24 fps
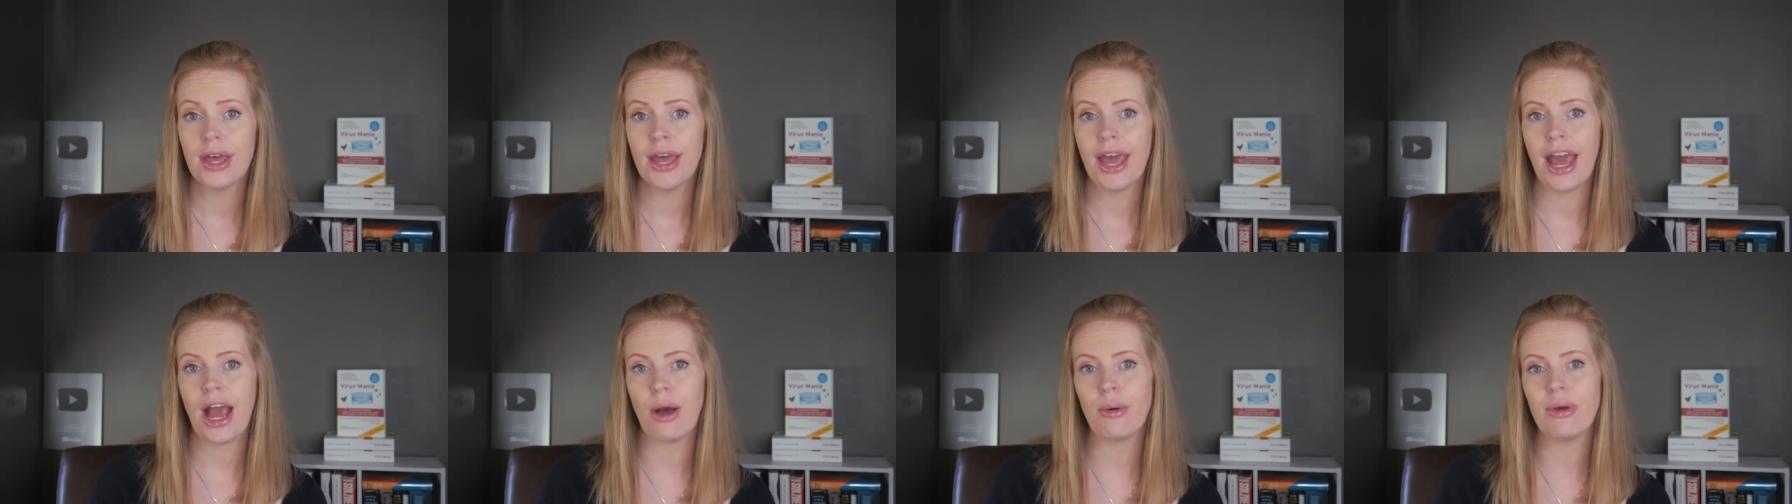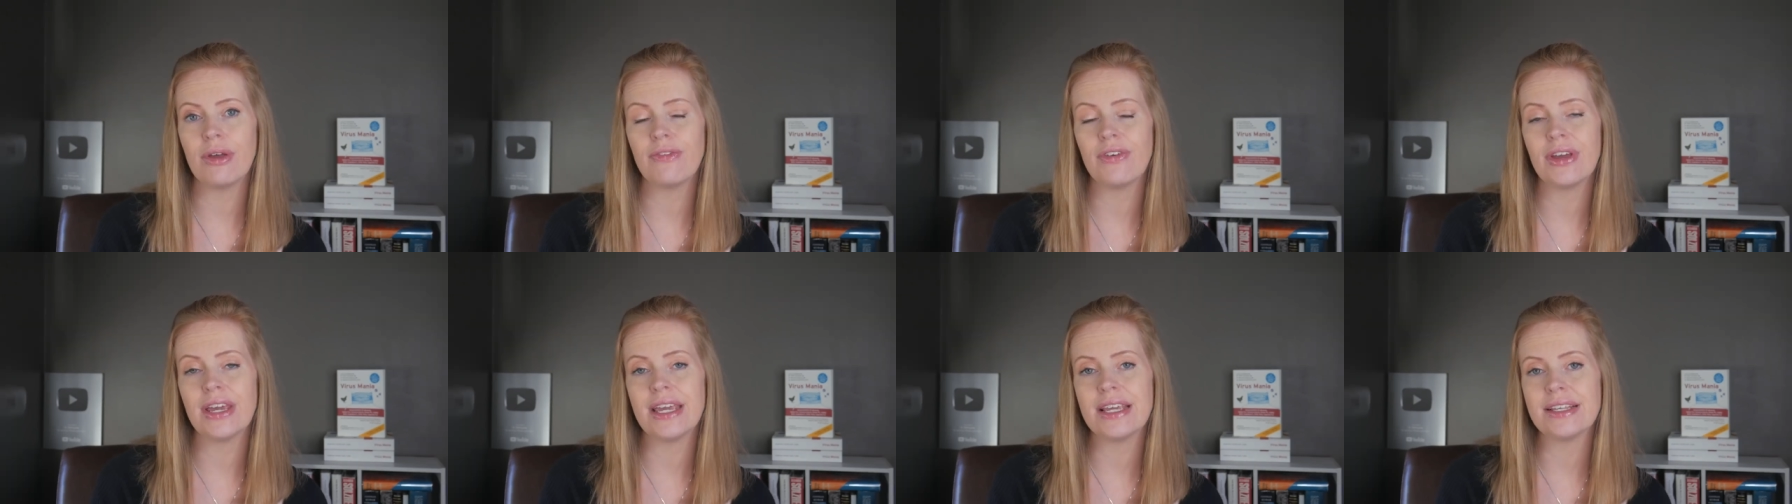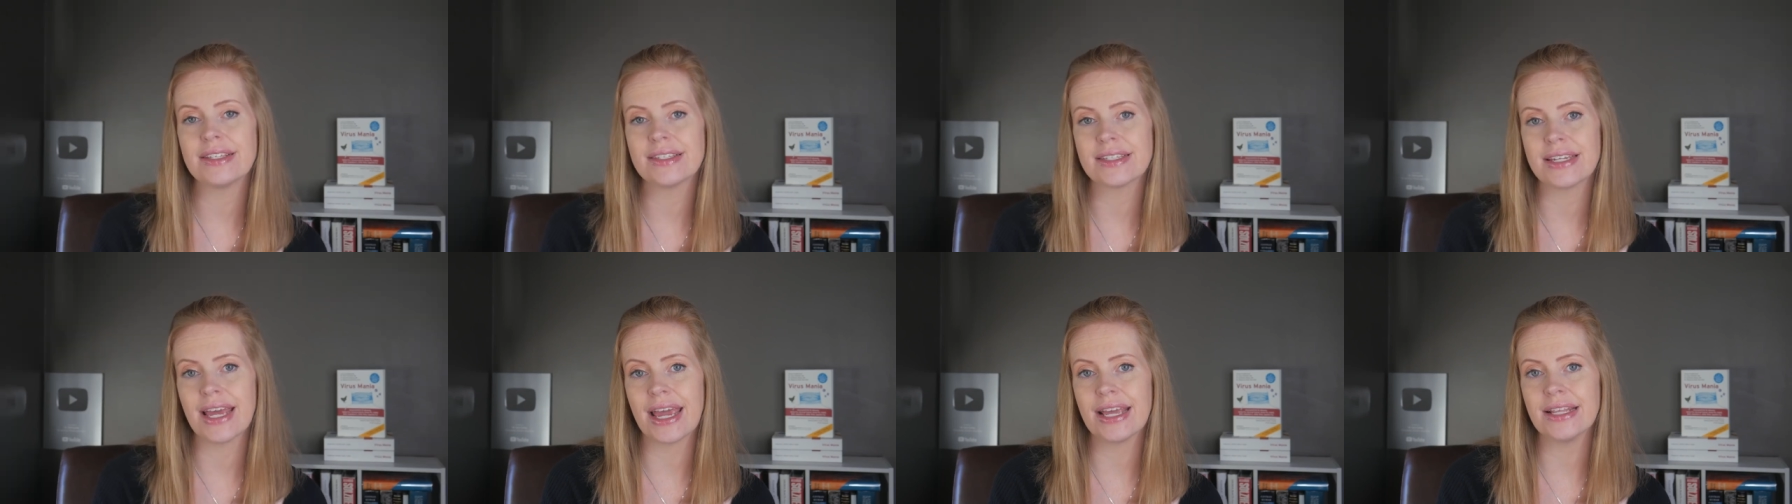However, he
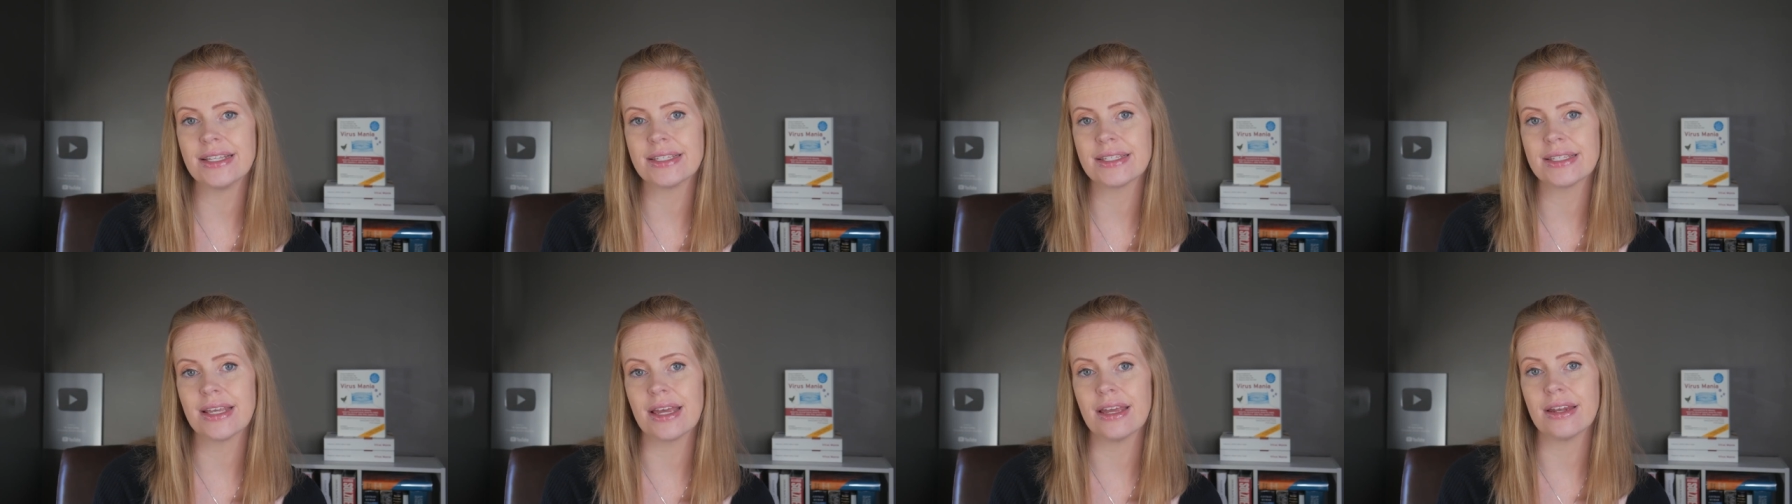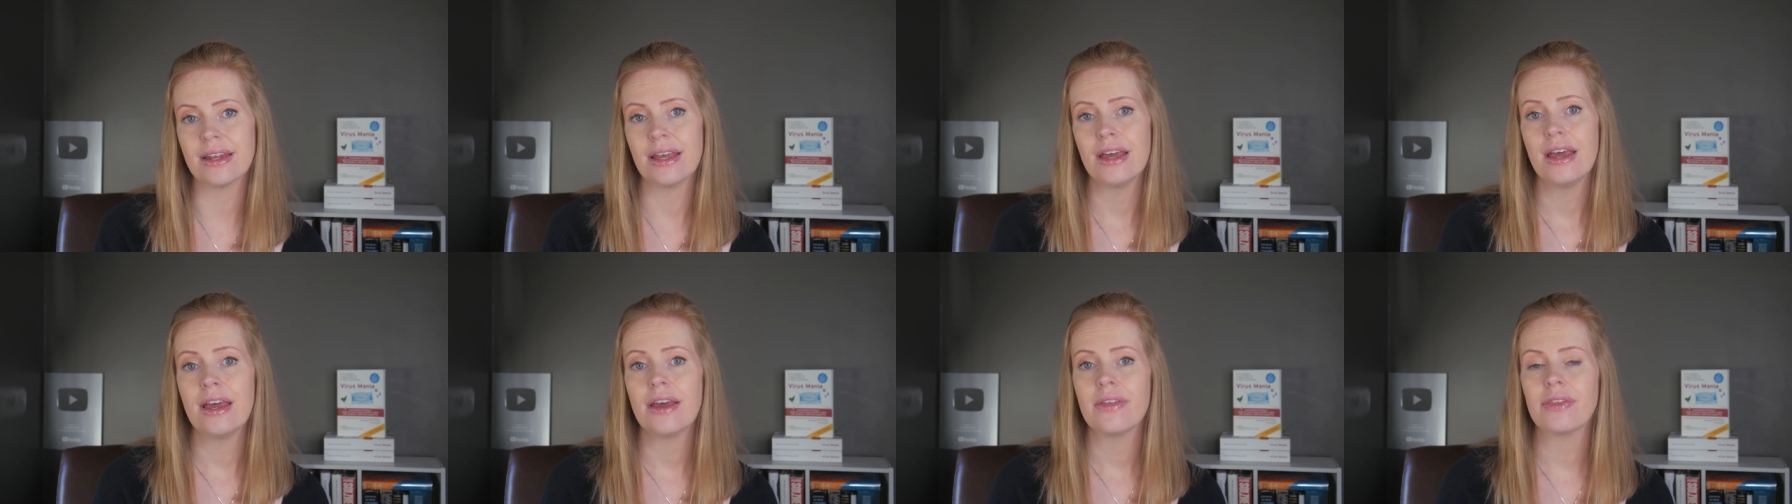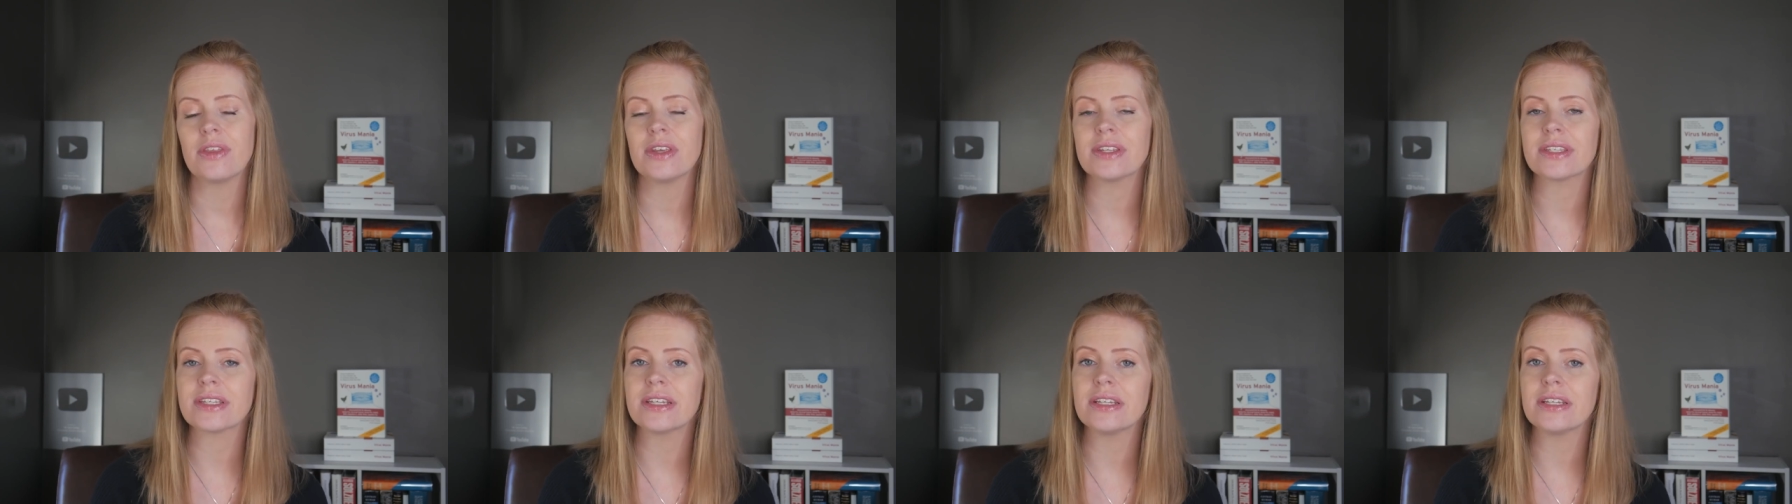states that this